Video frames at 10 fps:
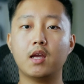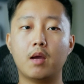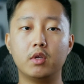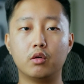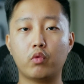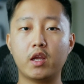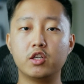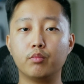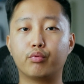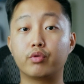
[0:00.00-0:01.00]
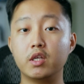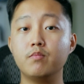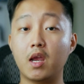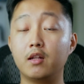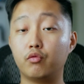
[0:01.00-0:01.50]
I mean arranging
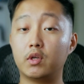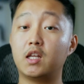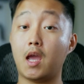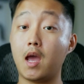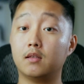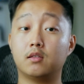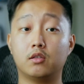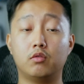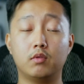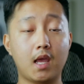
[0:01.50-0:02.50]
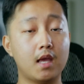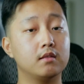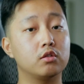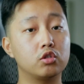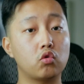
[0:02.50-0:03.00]
pre-made 3D assets to
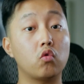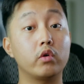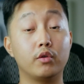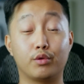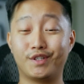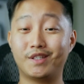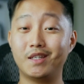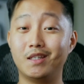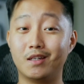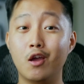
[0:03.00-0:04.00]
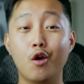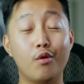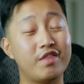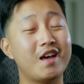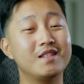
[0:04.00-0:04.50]
enhance the story or scene.
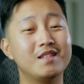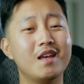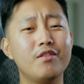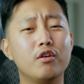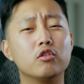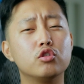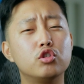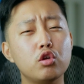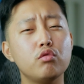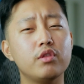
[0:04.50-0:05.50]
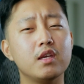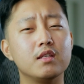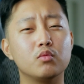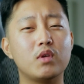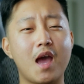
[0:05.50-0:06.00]
With that said, there are 2
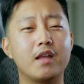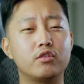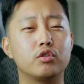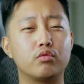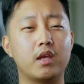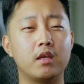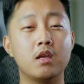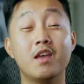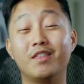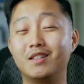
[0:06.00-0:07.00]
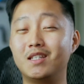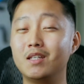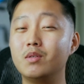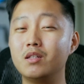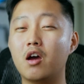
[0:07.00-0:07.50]
things we had to create: the
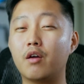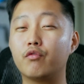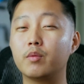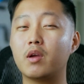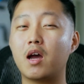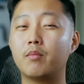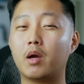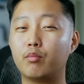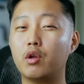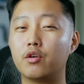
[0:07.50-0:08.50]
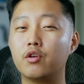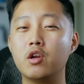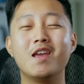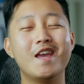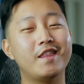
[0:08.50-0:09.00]
demon hovering behind my brother
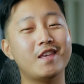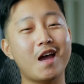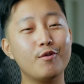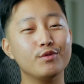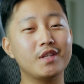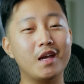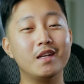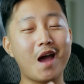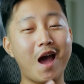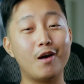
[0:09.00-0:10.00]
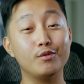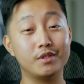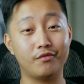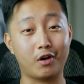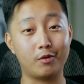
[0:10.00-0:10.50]
and the outside
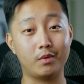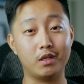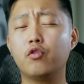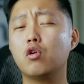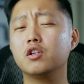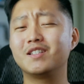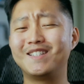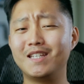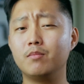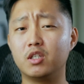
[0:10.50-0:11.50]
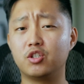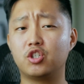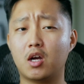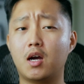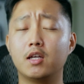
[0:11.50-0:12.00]
house environment. So for our demon
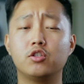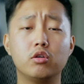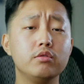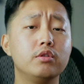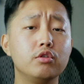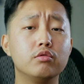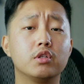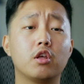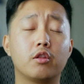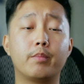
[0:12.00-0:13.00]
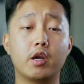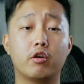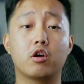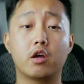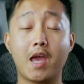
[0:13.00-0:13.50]
shot, I chose to use another
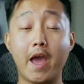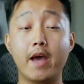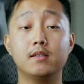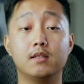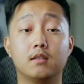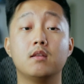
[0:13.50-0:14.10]
Paragon asset,